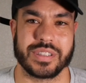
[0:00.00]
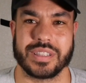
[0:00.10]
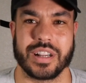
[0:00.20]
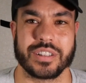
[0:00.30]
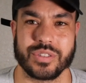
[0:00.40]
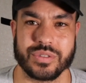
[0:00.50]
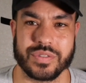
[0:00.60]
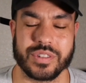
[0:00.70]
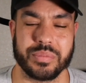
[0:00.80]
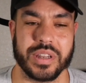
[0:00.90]
They're
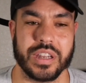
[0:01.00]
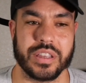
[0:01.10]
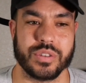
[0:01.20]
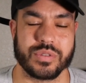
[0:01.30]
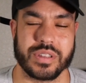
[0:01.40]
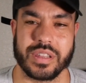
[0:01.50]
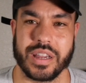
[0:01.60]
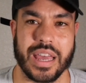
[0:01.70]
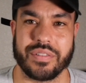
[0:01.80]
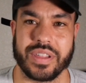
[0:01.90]
exclusive to Panini. Usually
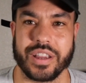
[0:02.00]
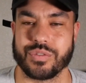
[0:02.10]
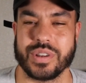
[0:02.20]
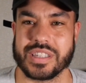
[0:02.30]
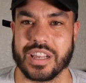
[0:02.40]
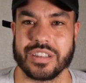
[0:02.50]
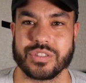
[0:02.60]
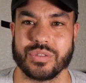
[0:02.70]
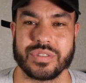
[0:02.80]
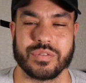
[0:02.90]
they have like retail
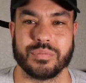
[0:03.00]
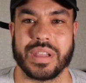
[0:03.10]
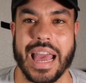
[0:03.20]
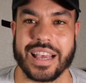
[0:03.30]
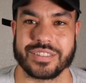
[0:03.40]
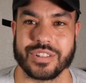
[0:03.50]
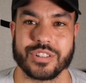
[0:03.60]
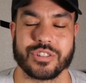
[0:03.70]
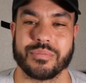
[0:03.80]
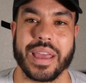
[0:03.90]
exclusive
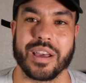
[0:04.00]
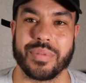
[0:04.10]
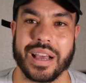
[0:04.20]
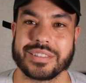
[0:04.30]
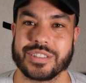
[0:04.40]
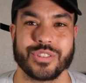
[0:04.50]
blasters or mega boxes.